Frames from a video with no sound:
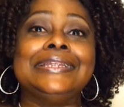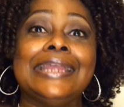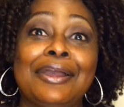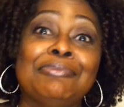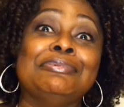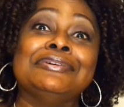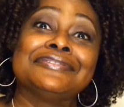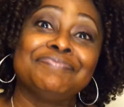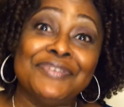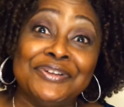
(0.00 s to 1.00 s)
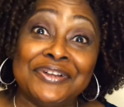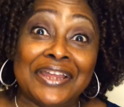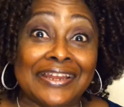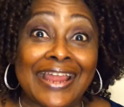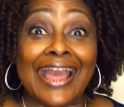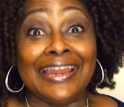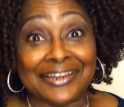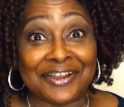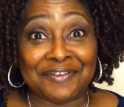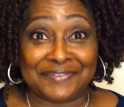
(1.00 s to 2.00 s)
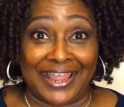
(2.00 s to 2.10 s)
that was fun I love